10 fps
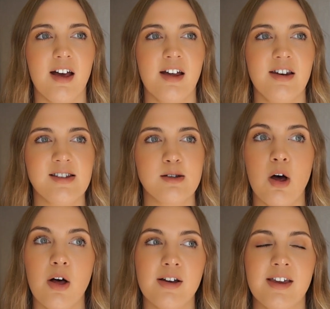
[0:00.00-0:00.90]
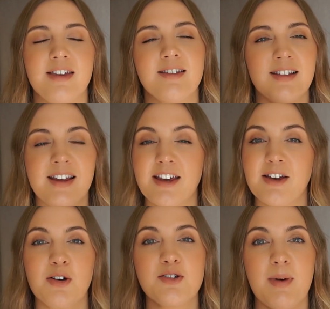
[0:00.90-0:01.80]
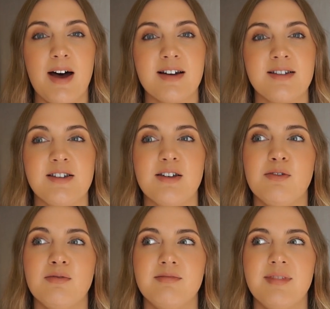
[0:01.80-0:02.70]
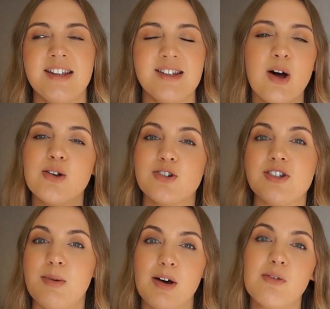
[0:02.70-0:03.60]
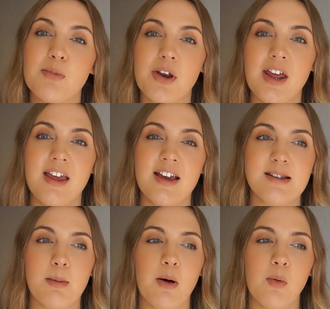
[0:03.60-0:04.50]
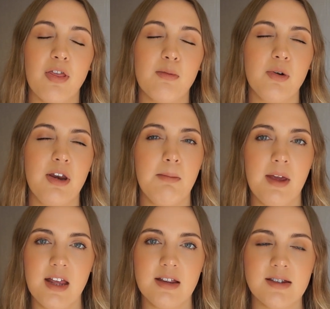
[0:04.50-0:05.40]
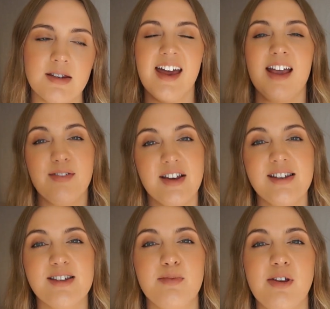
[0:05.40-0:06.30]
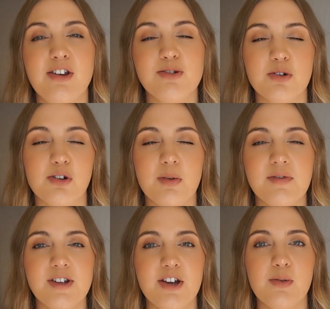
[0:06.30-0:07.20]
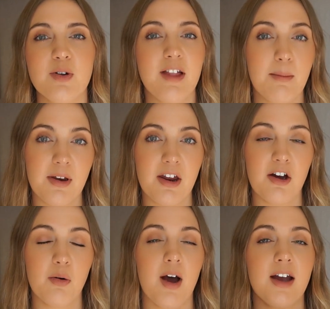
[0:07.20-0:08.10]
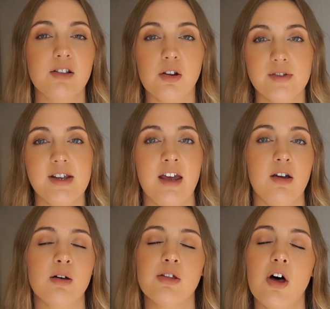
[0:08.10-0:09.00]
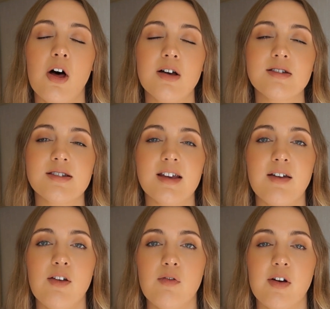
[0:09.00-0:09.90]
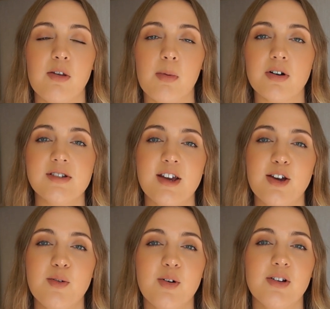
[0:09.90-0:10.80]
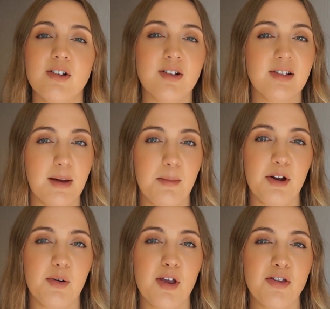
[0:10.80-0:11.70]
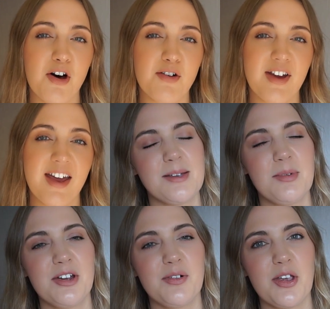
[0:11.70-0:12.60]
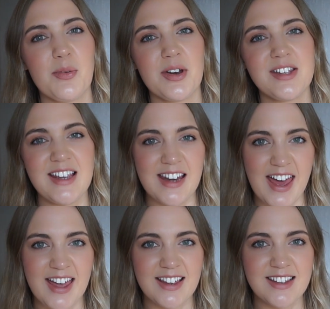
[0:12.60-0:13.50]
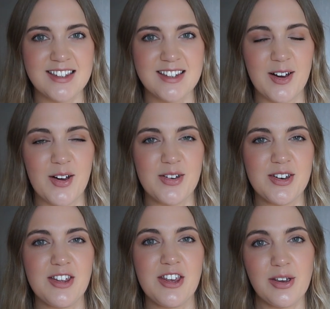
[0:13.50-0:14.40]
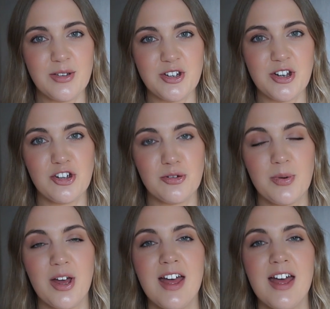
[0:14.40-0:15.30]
And it's not a, like, it goes back to, it's not just about the money, it's about what the money means. If this is something you struggle with too, let me know. I'd love to hear your thoughts. If you read the book too, let me know what you thought of it. Let me know what you want to see next on YouTube.